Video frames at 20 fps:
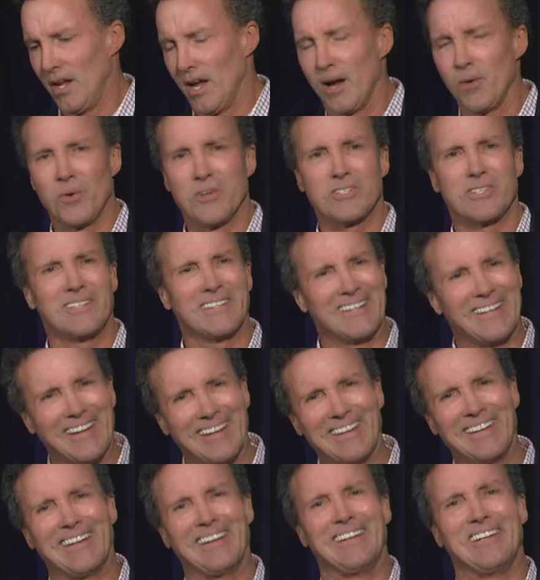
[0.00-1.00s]
I wasn't
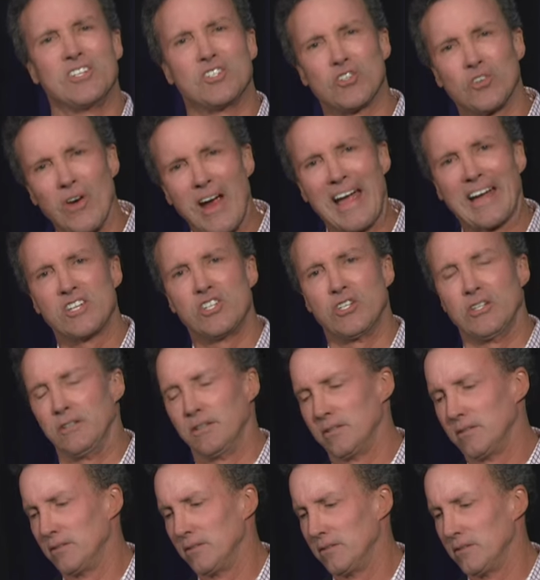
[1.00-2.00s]
getting any traction,
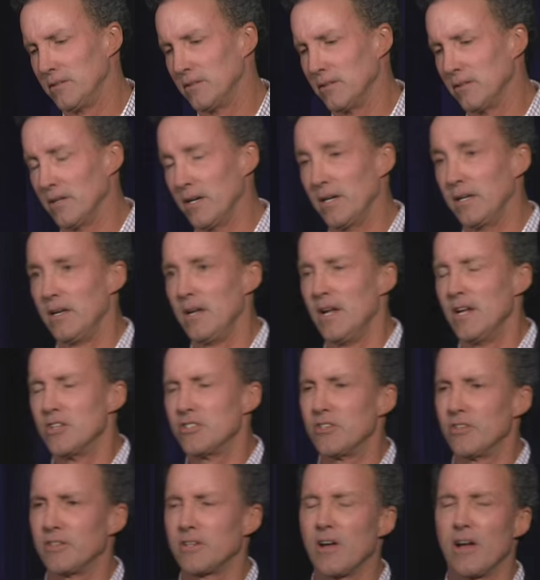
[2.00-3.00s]
all right?
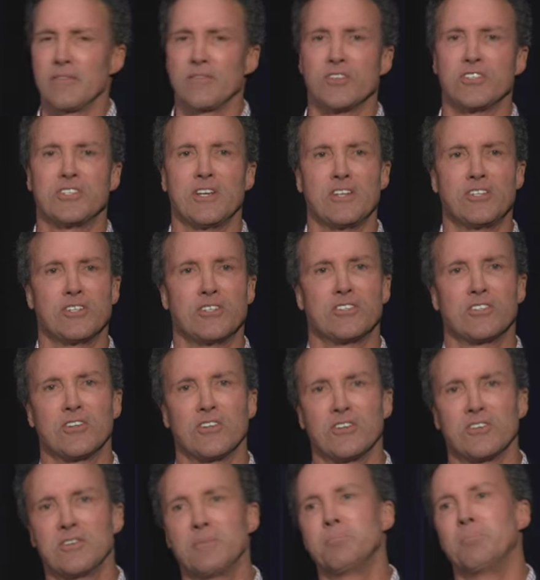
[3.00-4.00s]
So the conversation
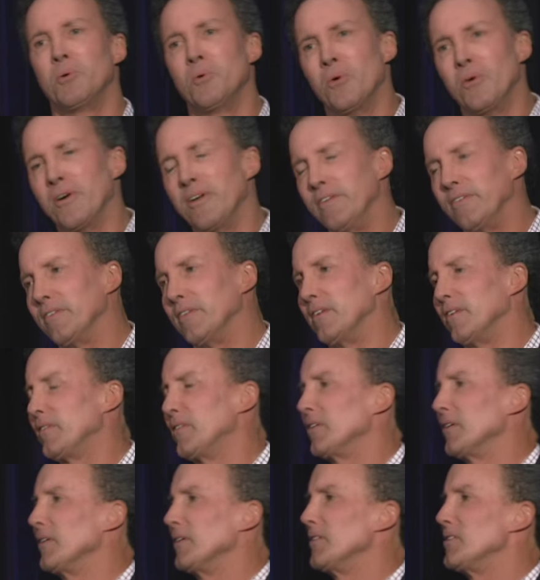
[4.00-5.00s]
turned to boys, and it
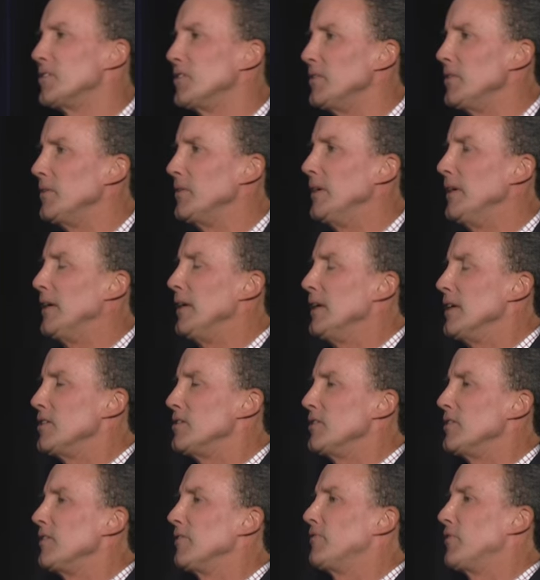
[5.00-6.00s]
turned
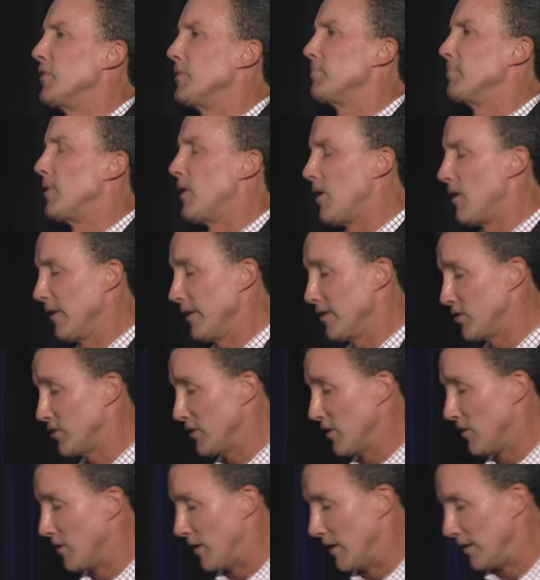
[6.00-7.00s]
to the football, and
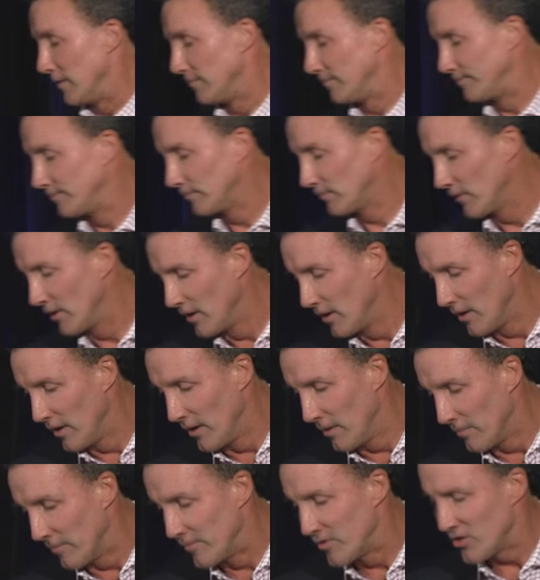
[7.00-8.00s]
so on.
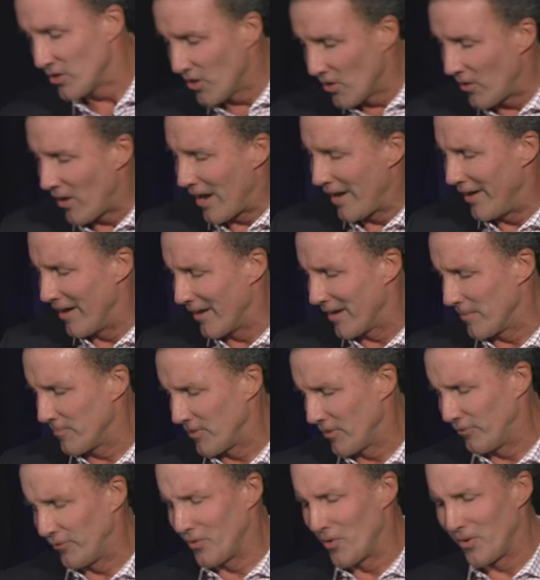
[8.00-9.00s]
So I hung up
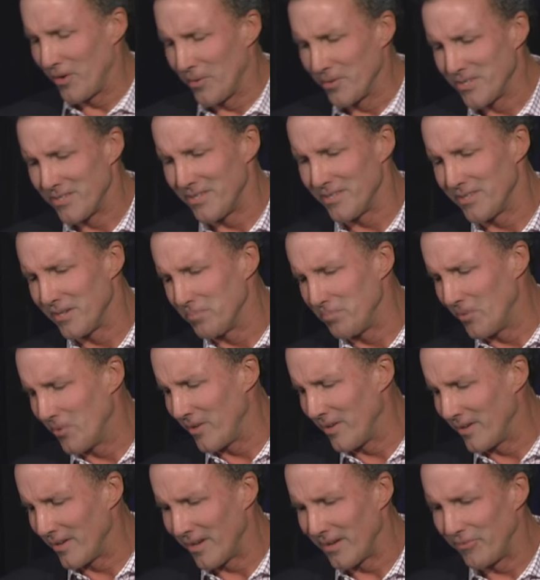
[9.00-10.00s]
the phone. I was
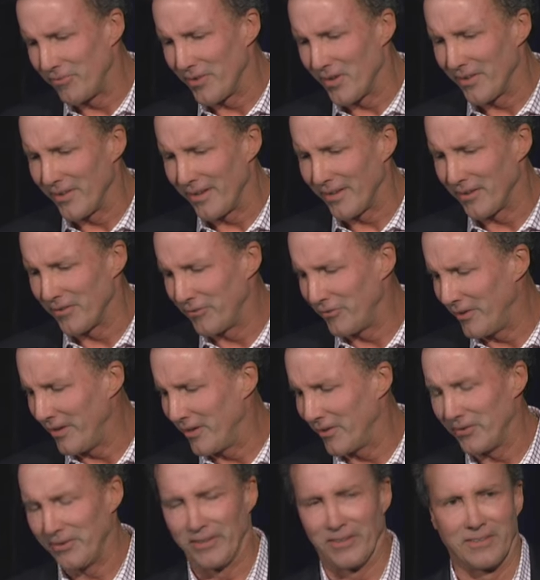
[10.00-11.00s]
disappointed. I felt like a
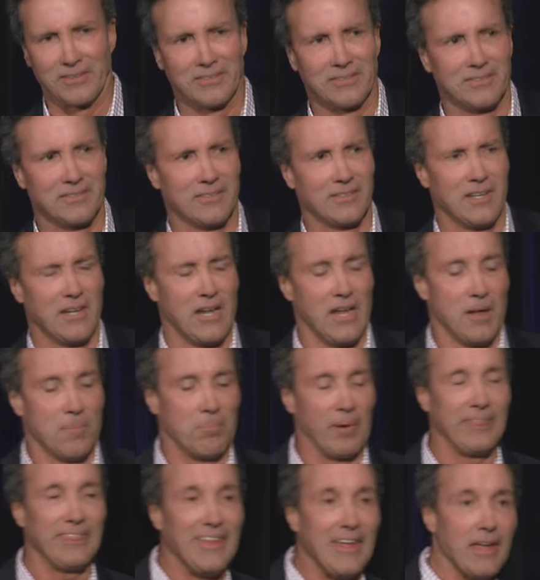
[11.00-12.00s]
failure.
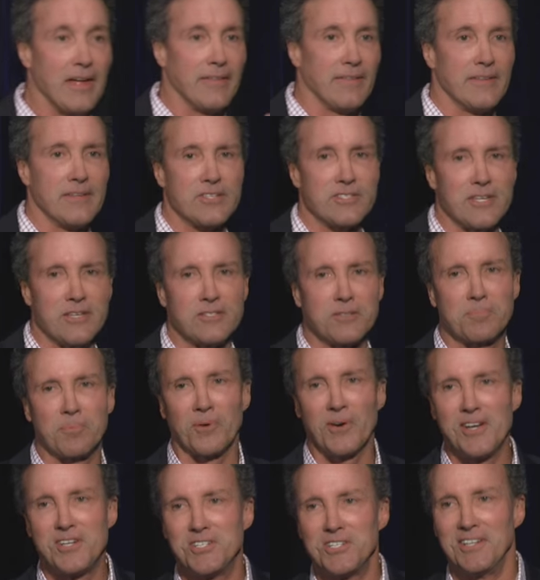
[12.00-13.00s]
But then this
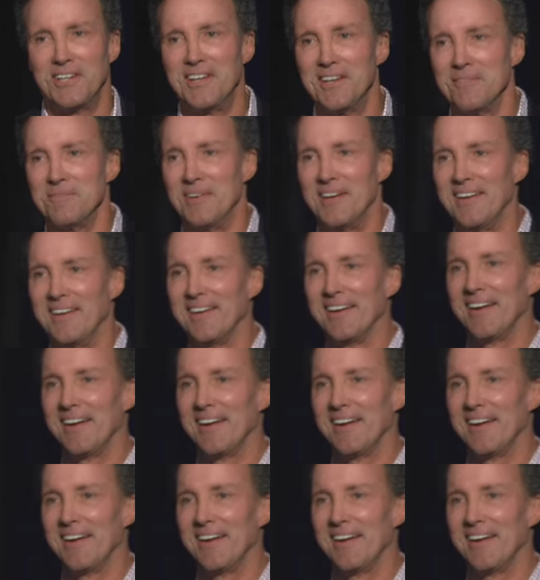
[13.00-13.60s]
inspiration hit me.